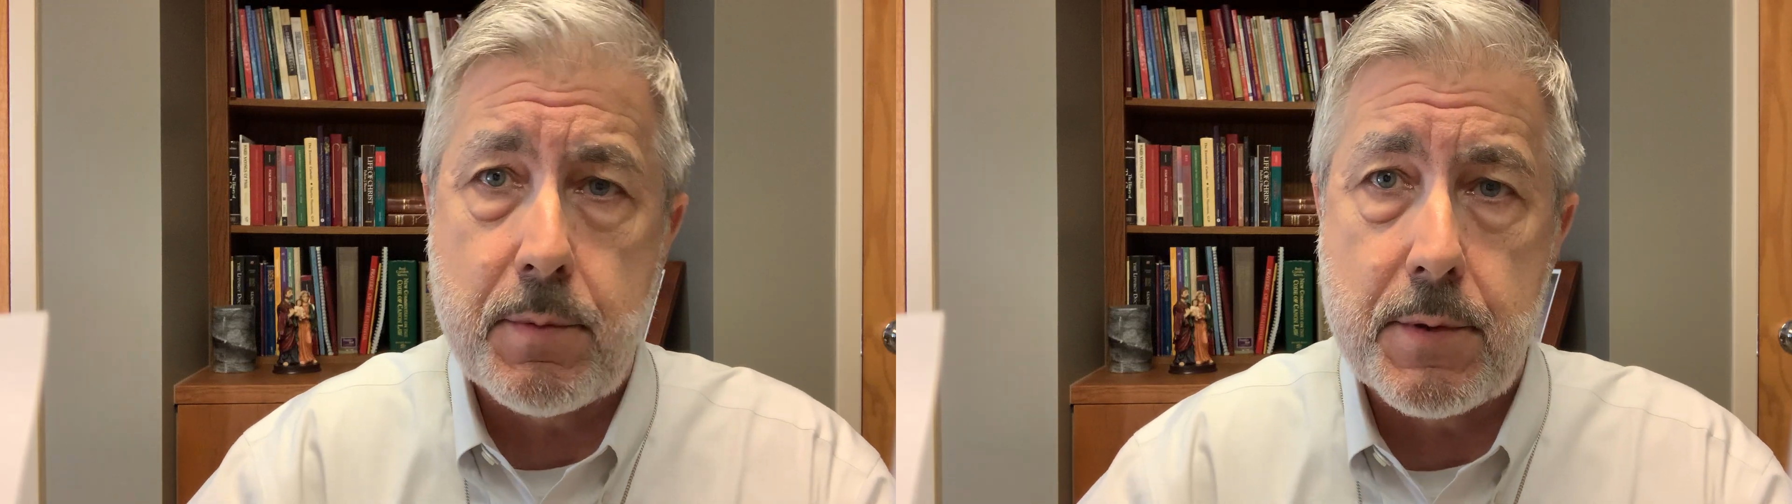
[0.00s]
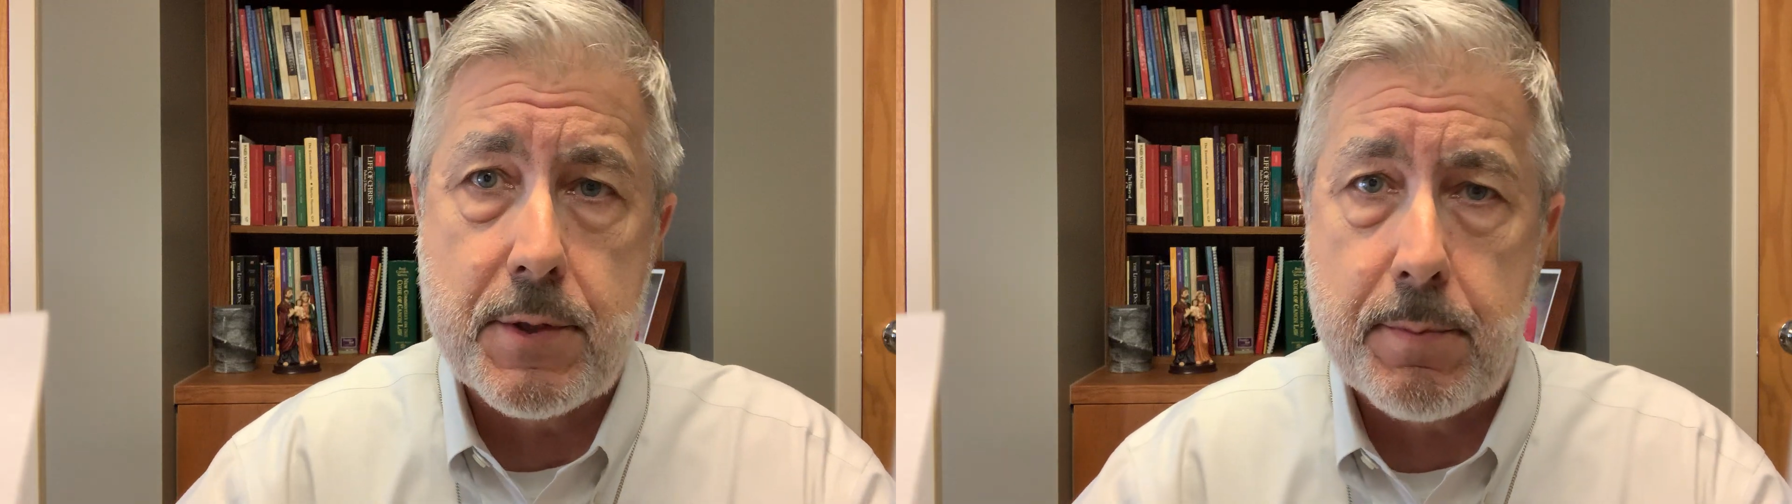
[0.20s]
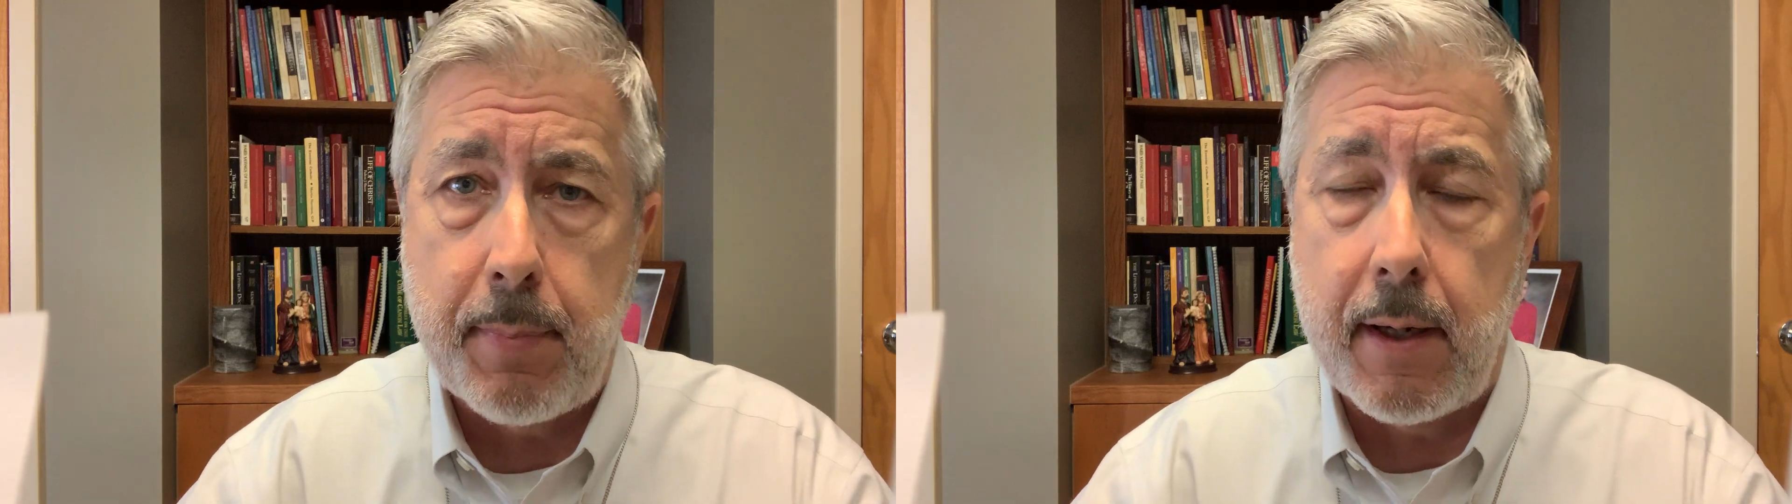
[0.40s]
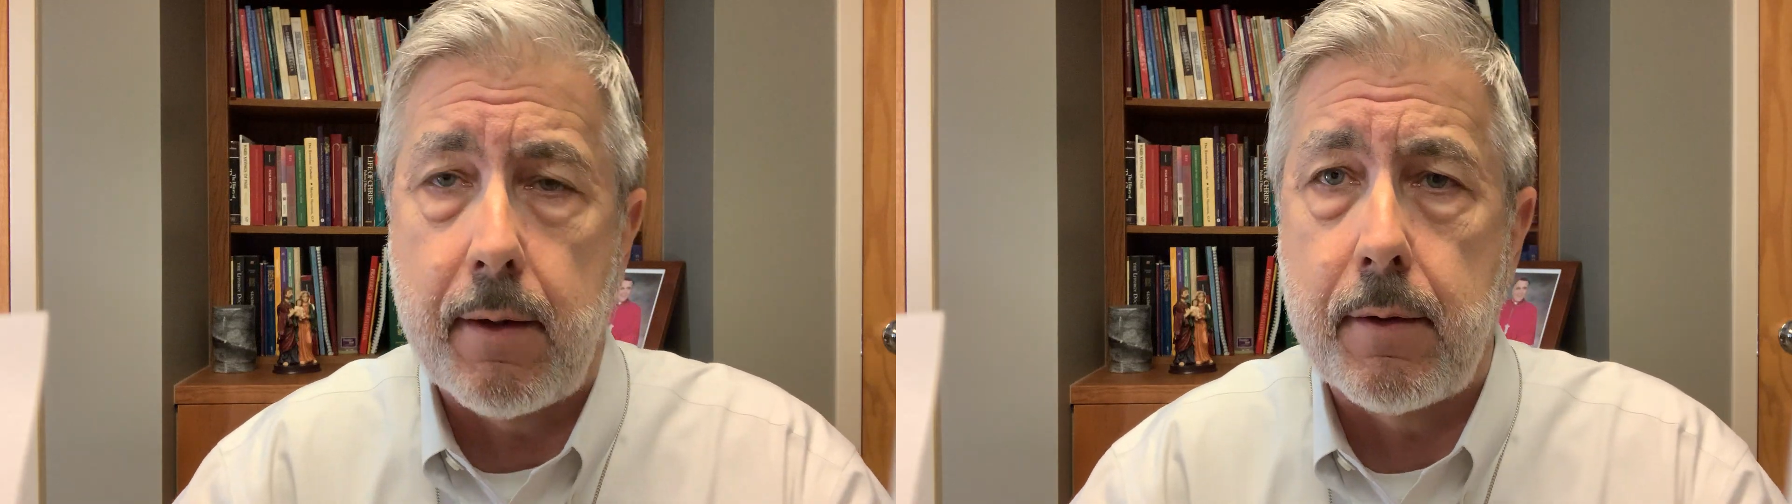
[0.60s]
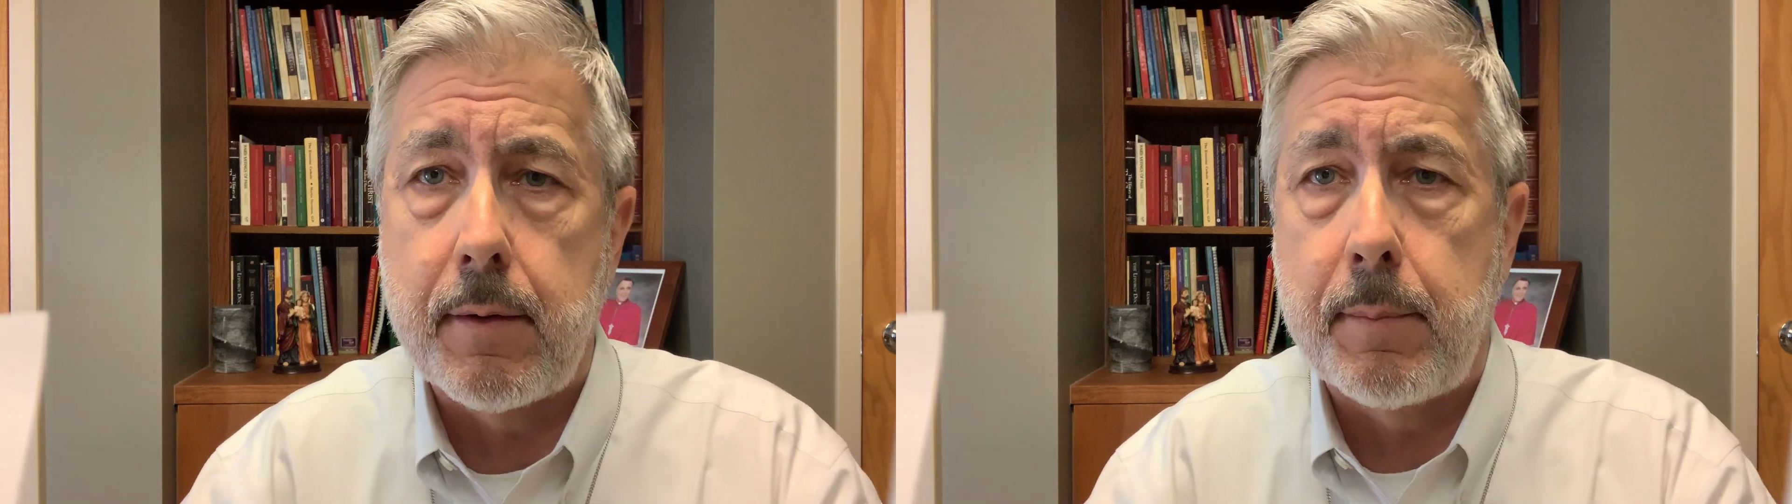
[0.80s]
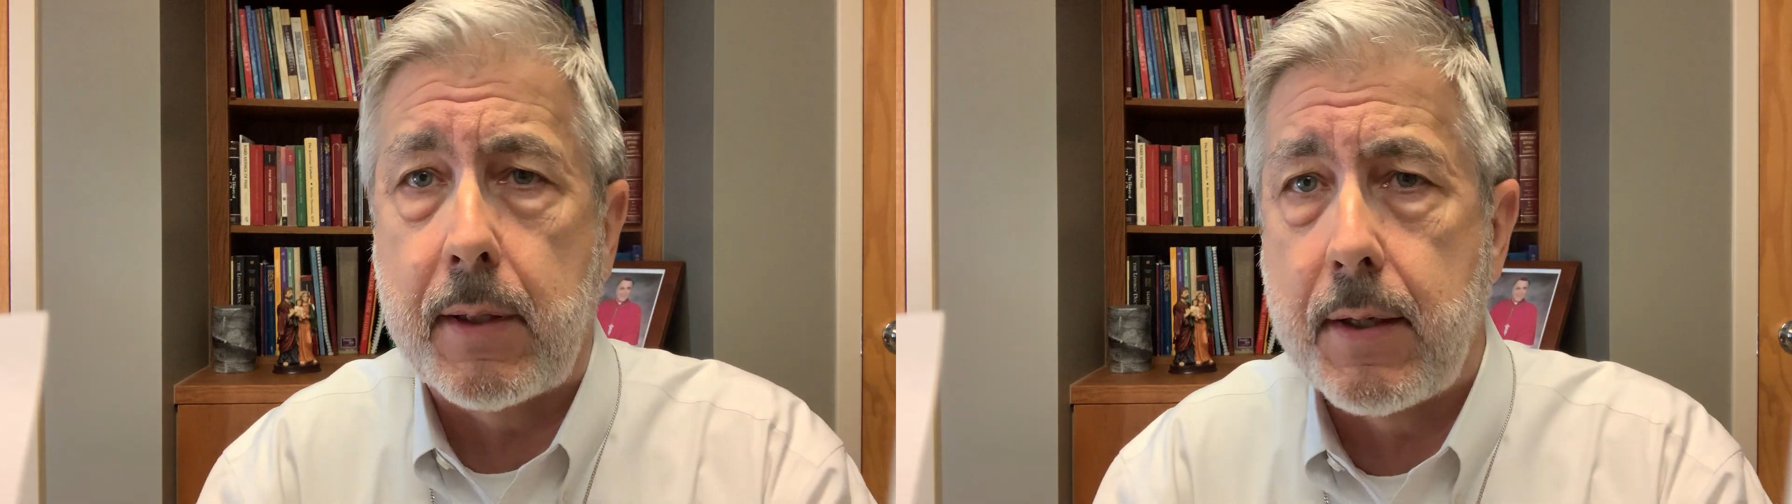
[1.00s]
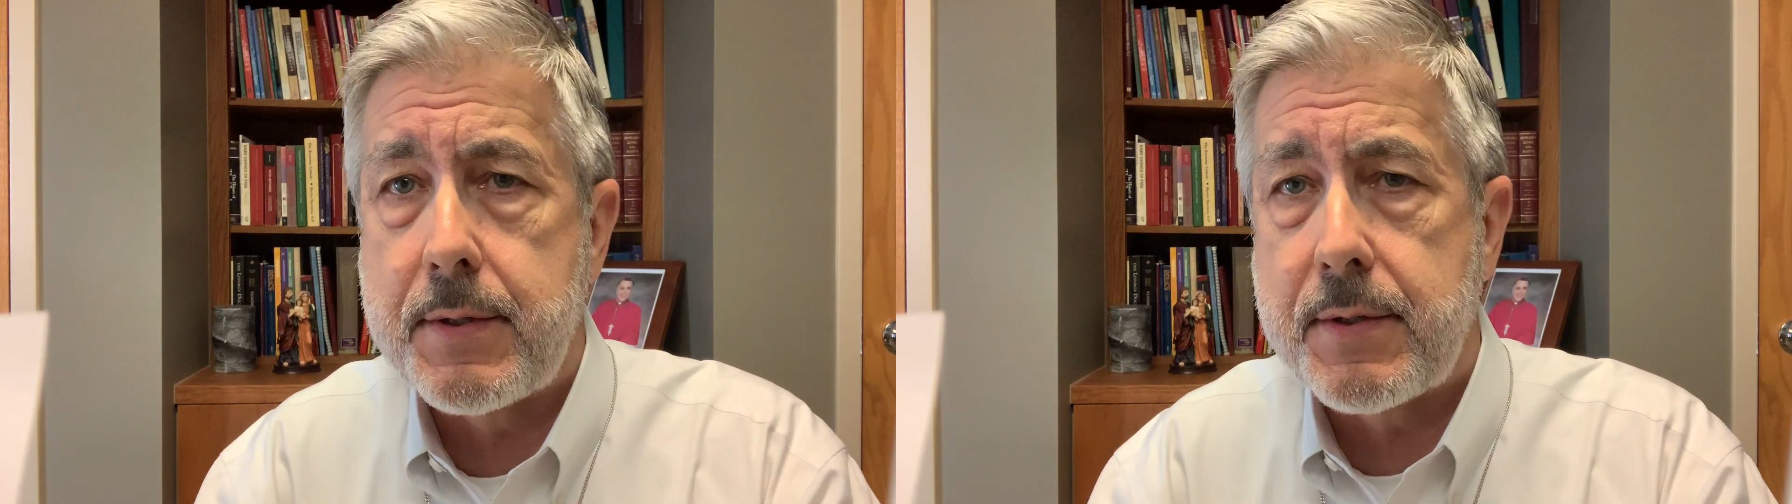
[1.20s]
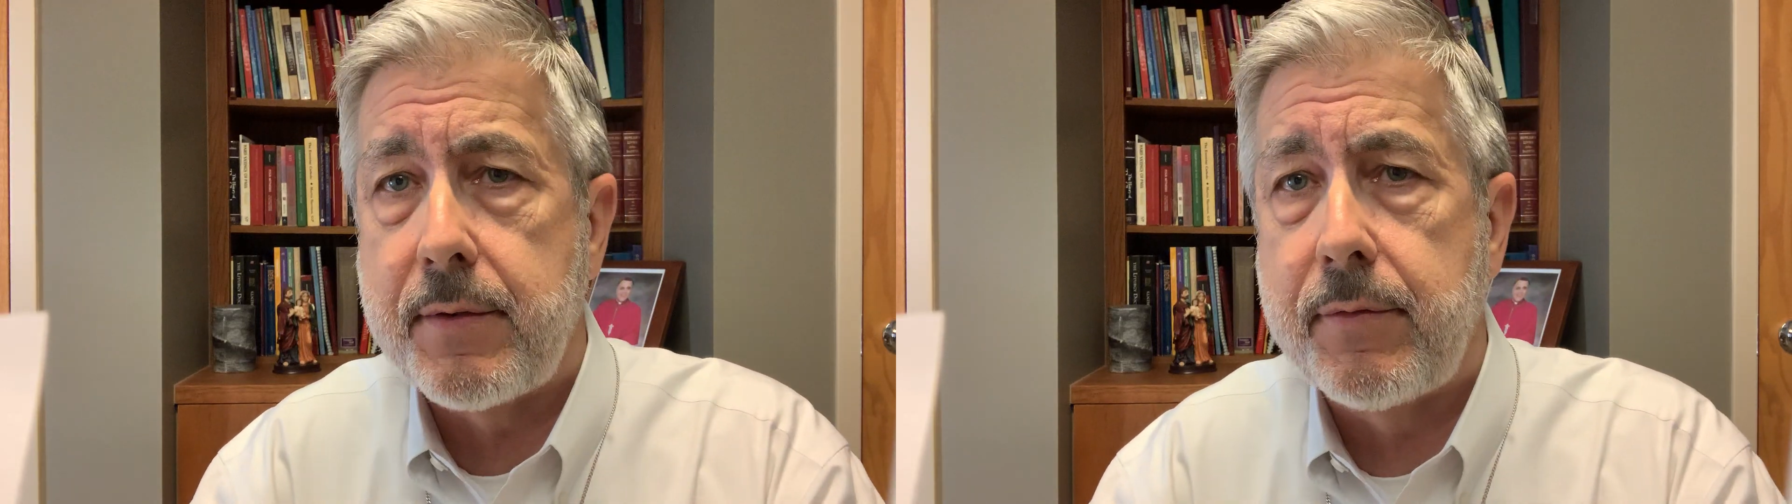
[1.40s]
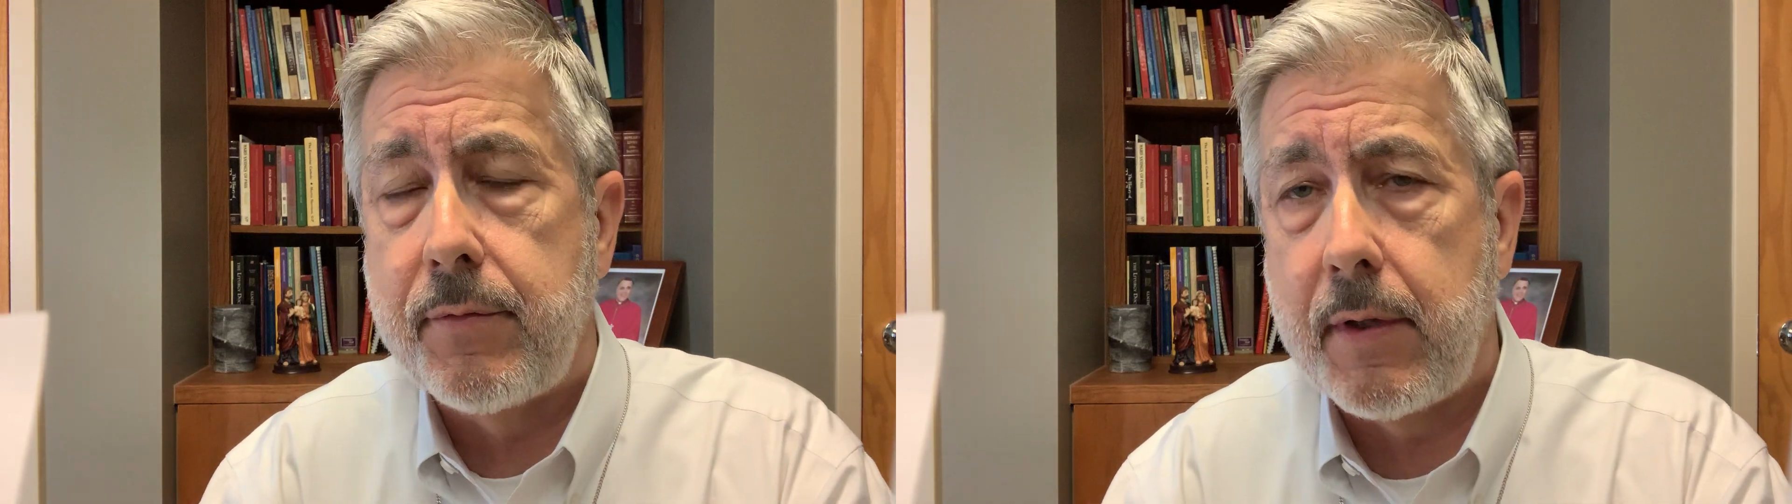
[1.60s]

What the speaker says: was spared because of